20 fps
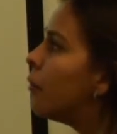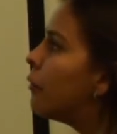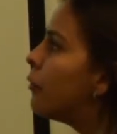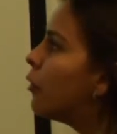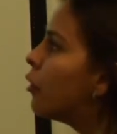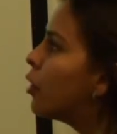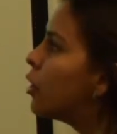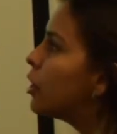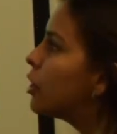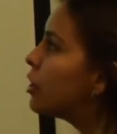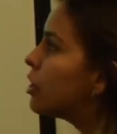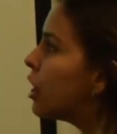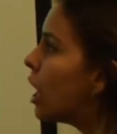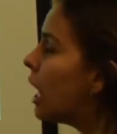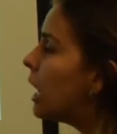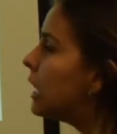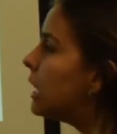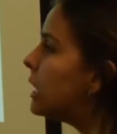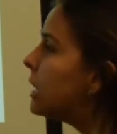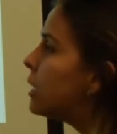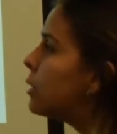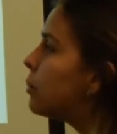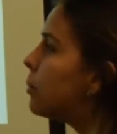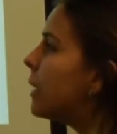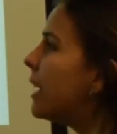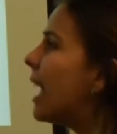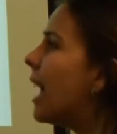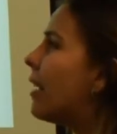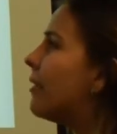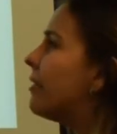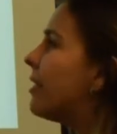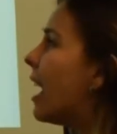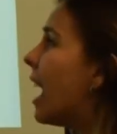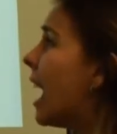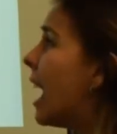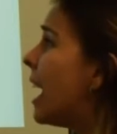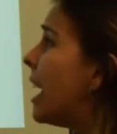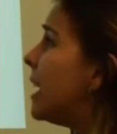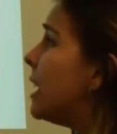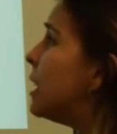For solids, we have
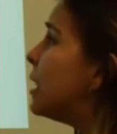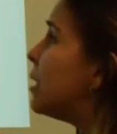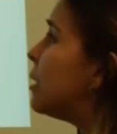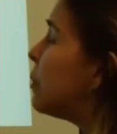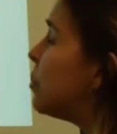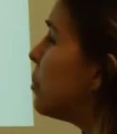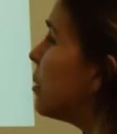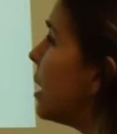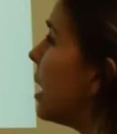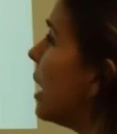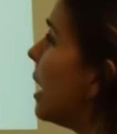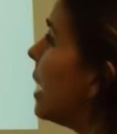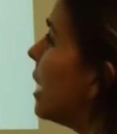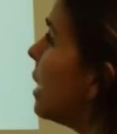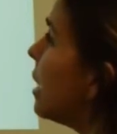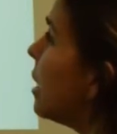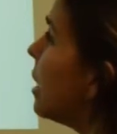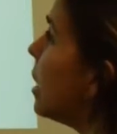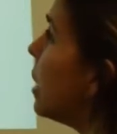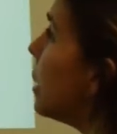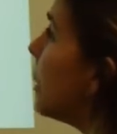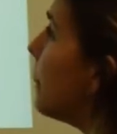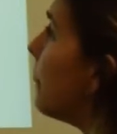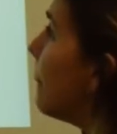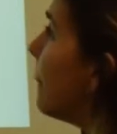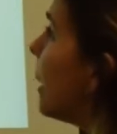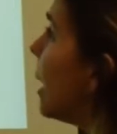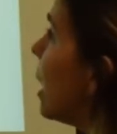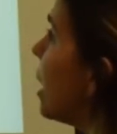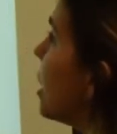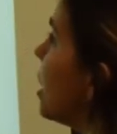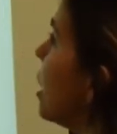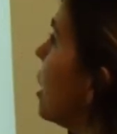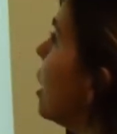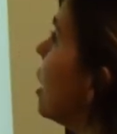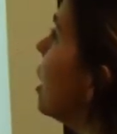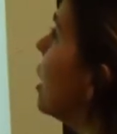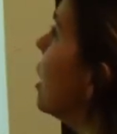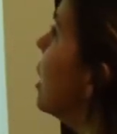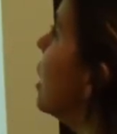ice, bread,
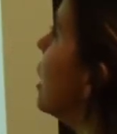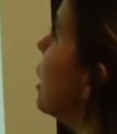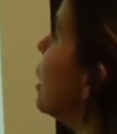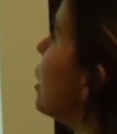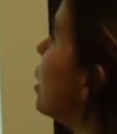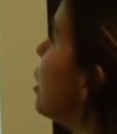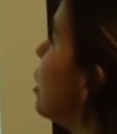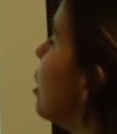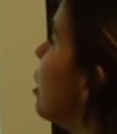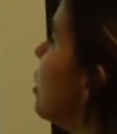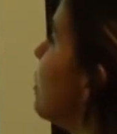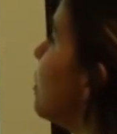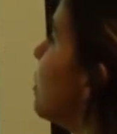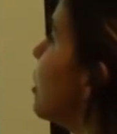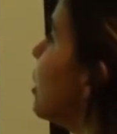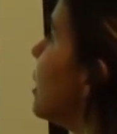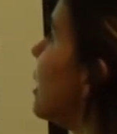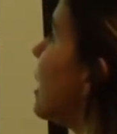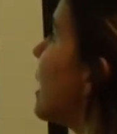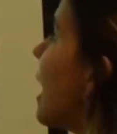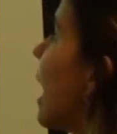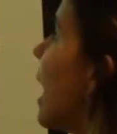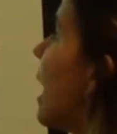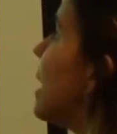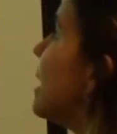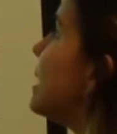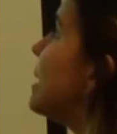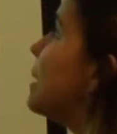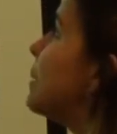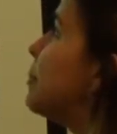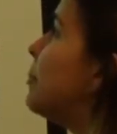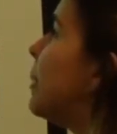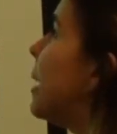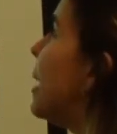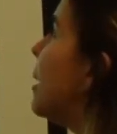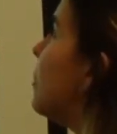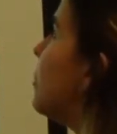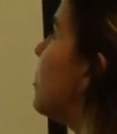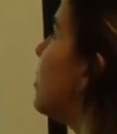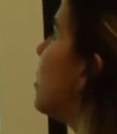butter, silver, gas,
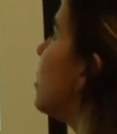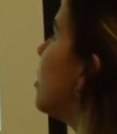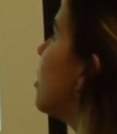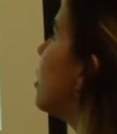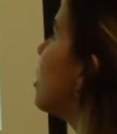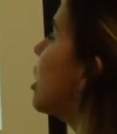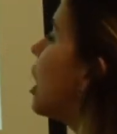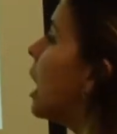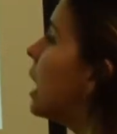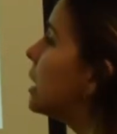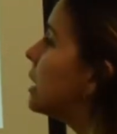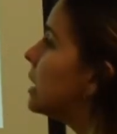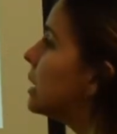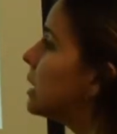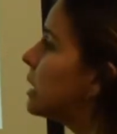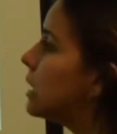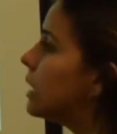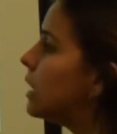paper, cotton.